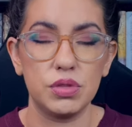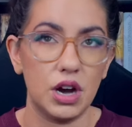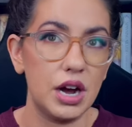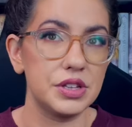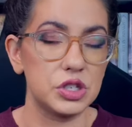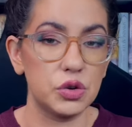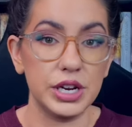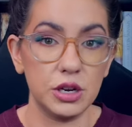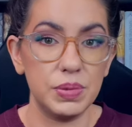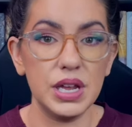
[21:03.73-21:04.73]
thought the story
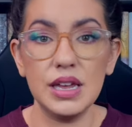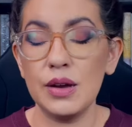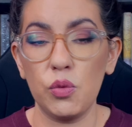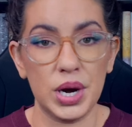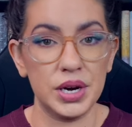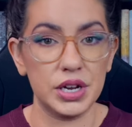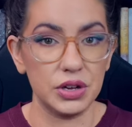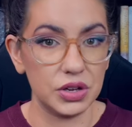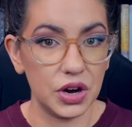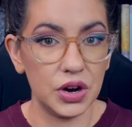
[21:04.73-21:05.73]
could be, where it
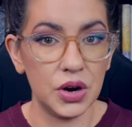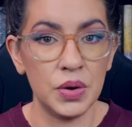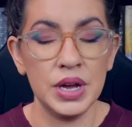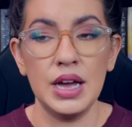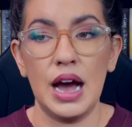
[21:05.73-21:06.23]
could go.